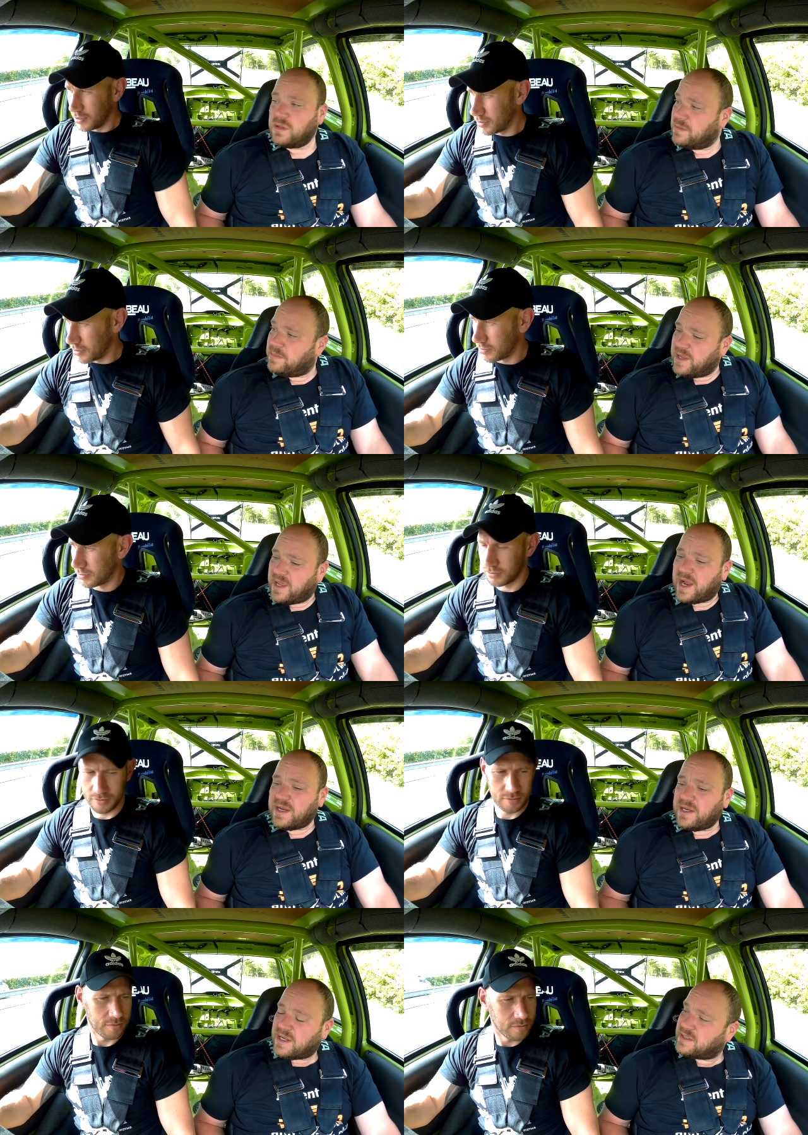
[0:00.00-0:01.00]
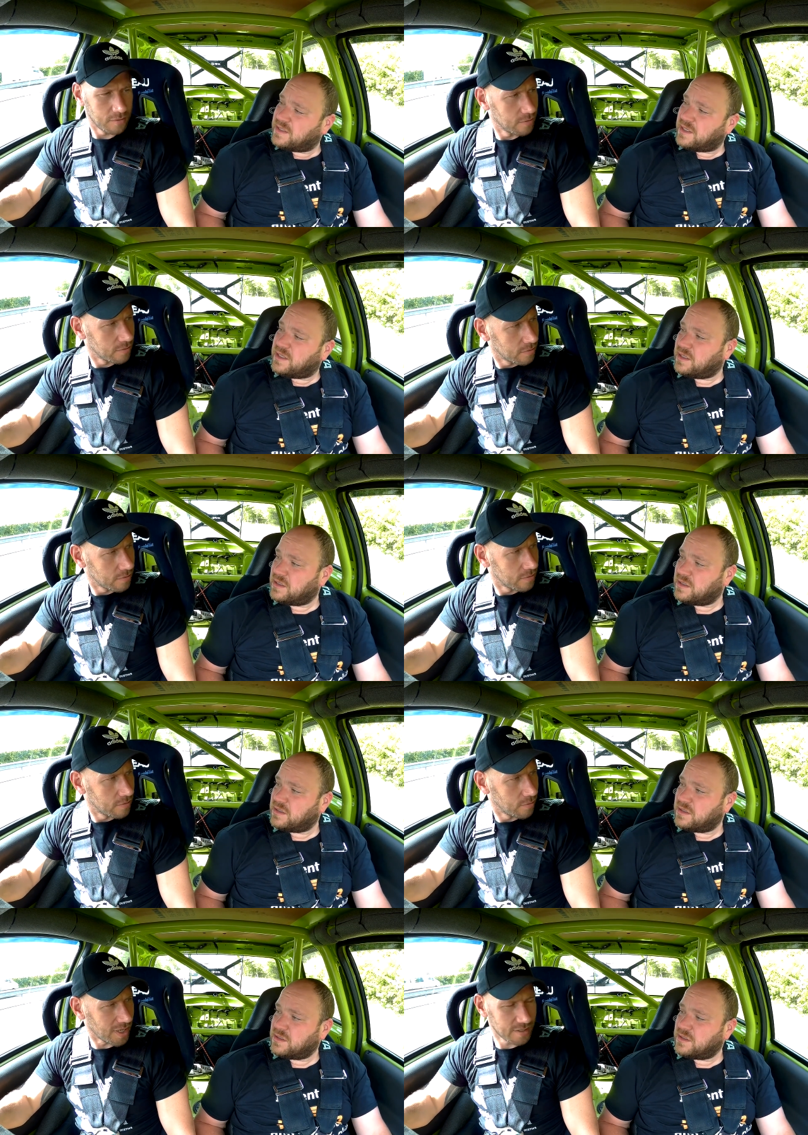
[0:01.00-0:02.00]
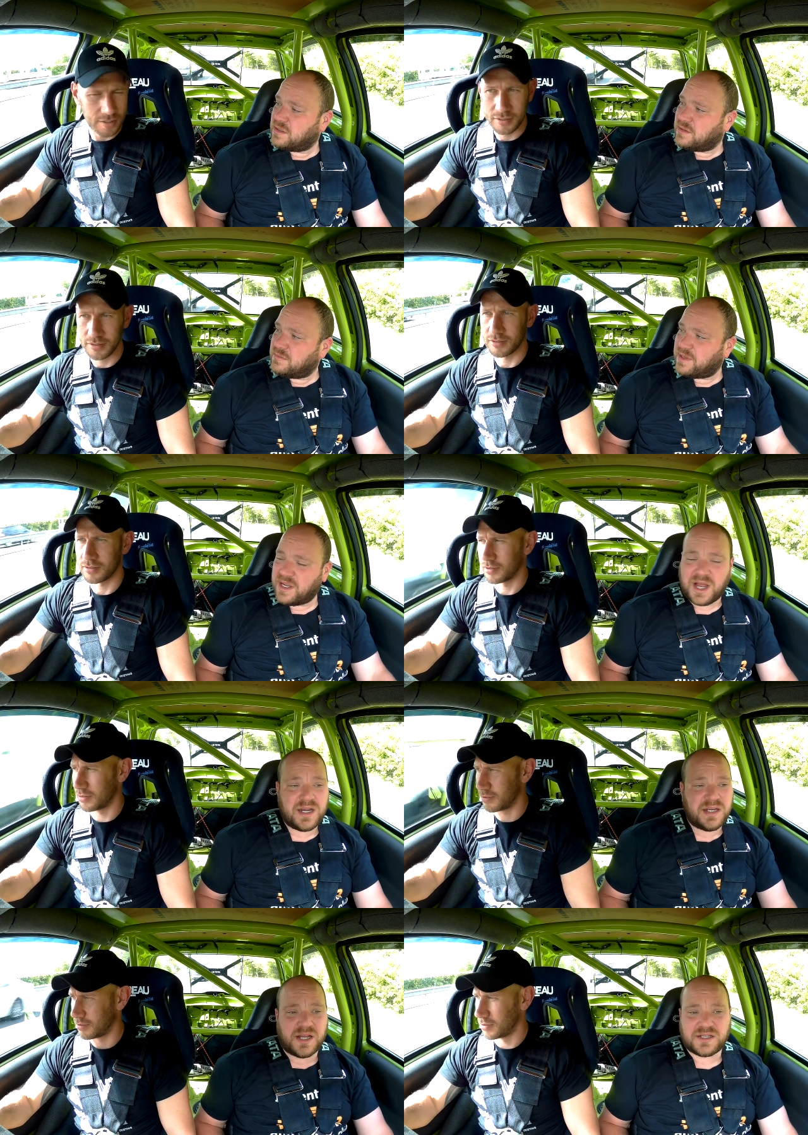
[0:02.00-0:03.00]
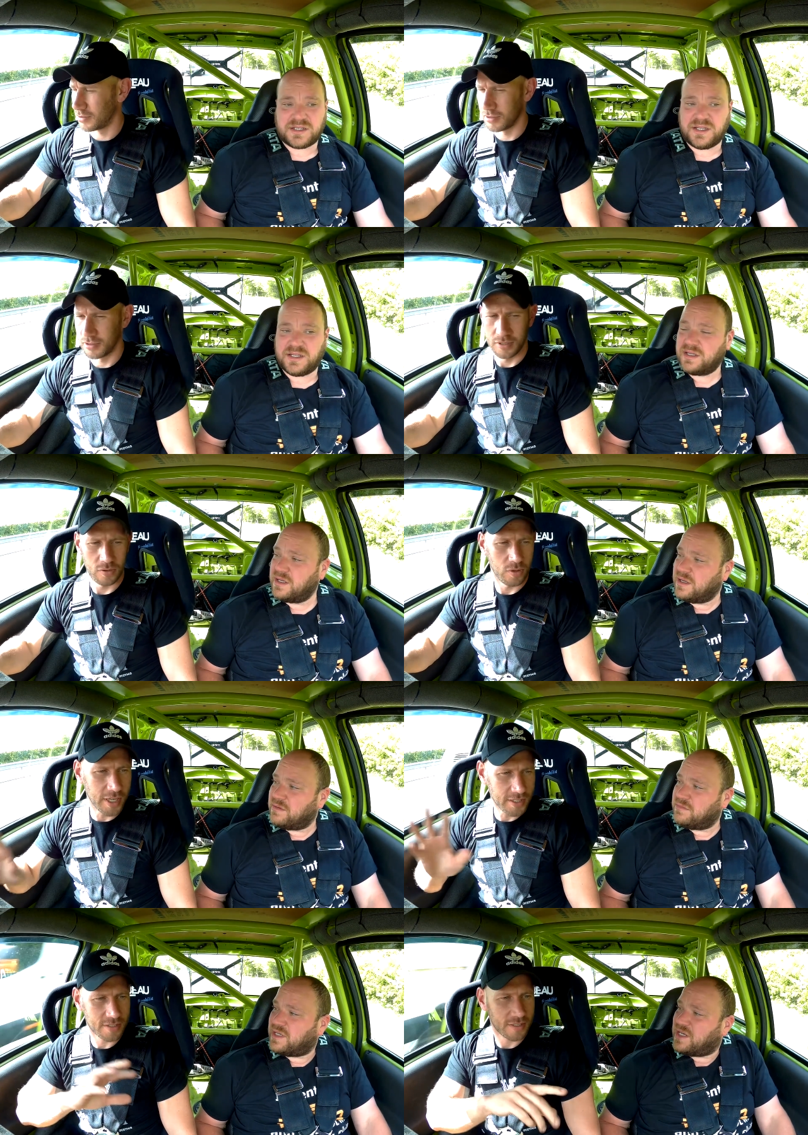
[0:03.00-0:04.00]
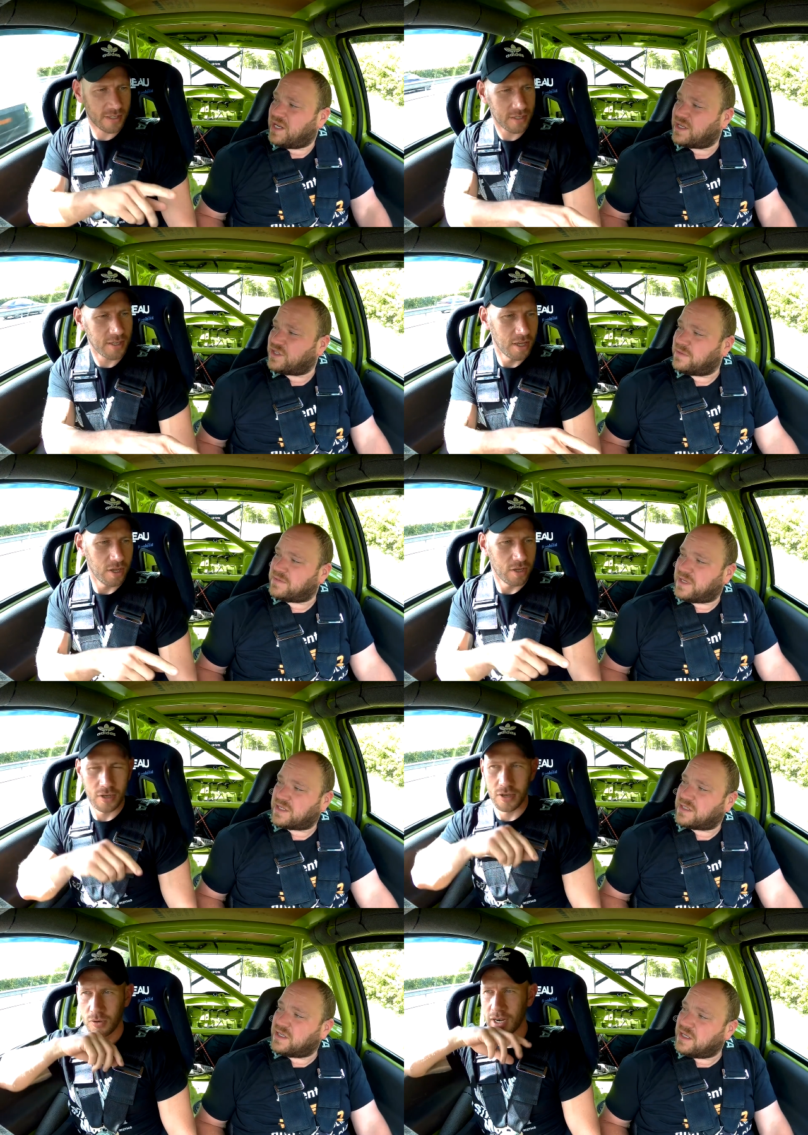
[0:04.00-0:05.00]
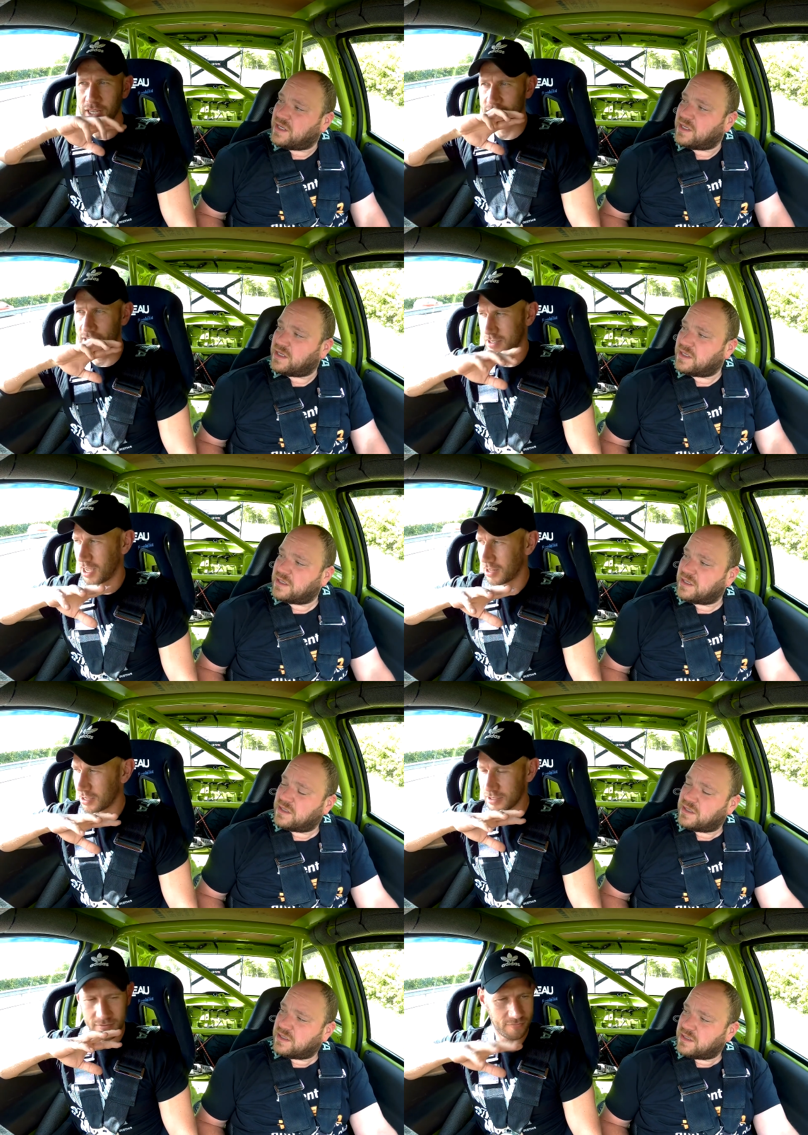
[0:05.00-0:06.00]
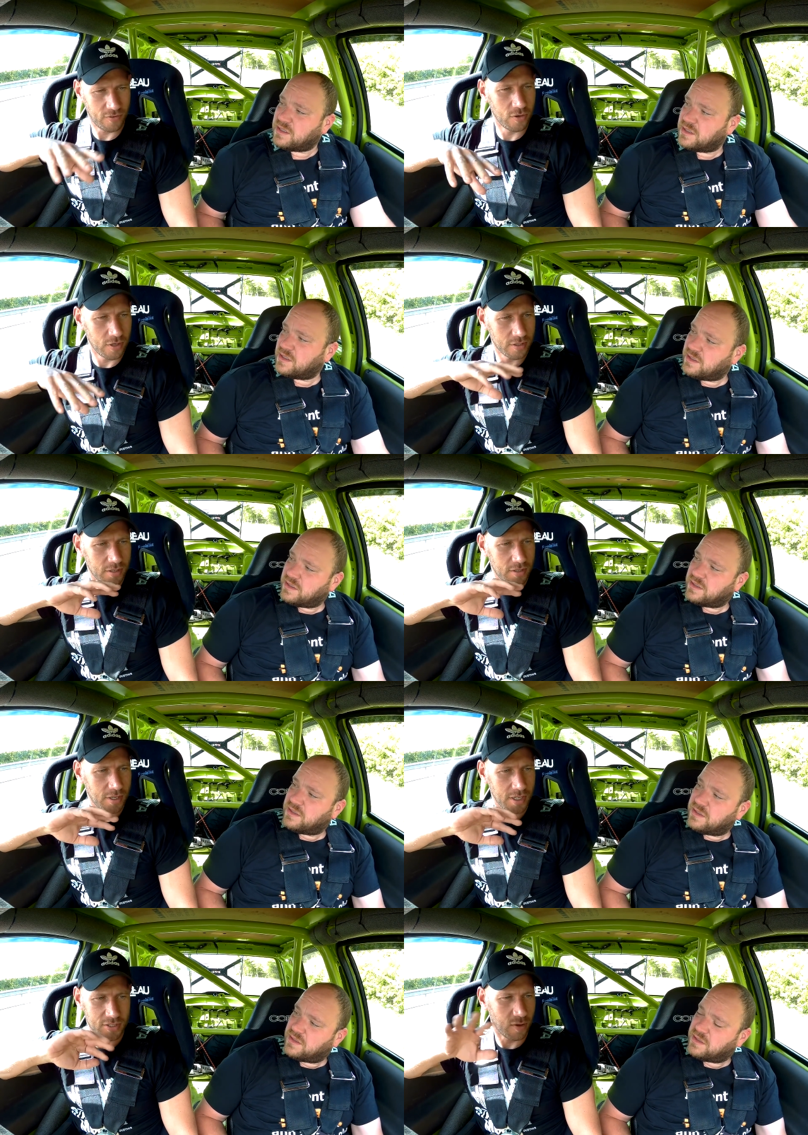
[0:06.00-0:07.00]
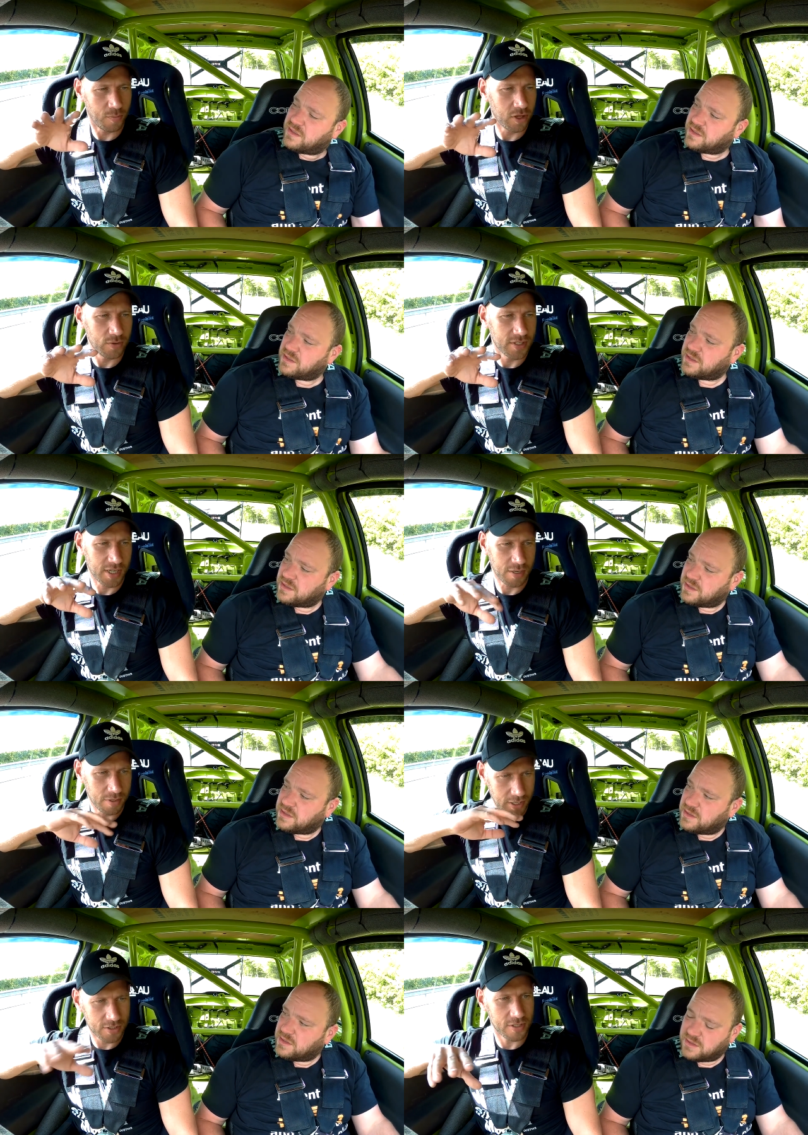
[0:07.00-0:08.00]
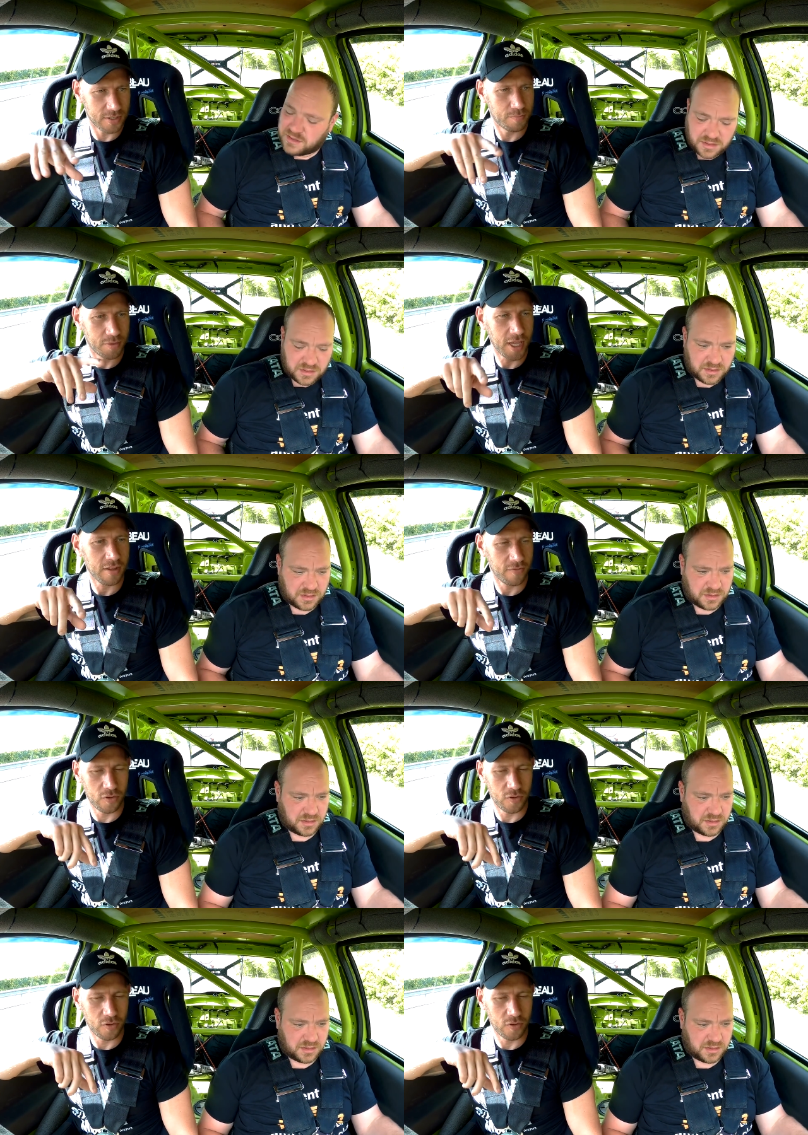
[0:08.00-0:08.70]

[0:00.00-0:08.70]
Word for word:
Speaker 1: You're being kind of nasty. What? You're being kind
Speaker 2: of nasty. Well, let's didn't get chips yesterday. Well, let's get this fuel and let's not bother with timing. Let's just get the